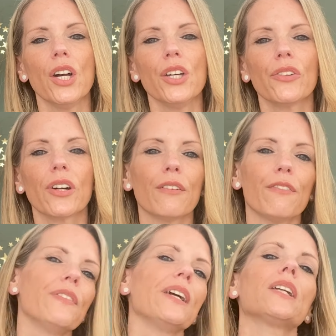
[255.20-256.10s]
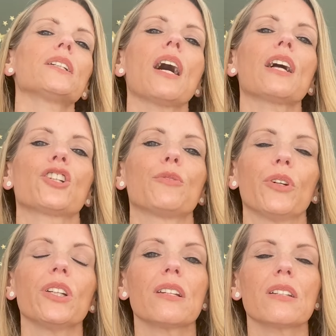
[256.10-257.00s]
You're going to feel
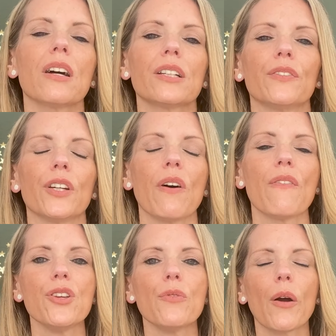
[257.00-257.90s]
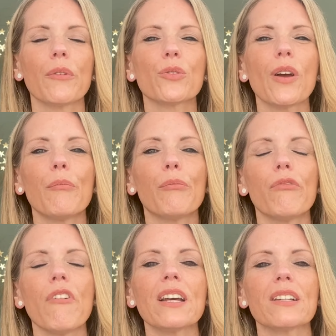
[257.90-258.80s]
attachment inside of you, and then you're going to
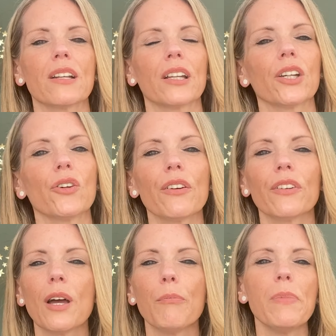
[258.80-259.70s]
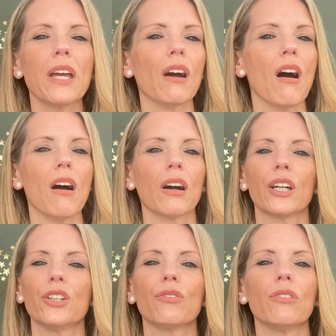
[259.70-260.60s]
embrace it like you're giving it a big hug
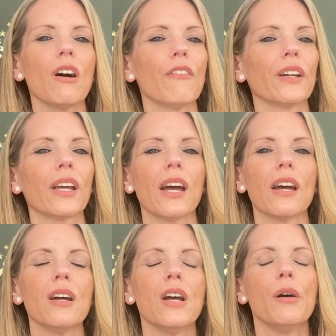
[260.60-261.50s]
and you're loving it,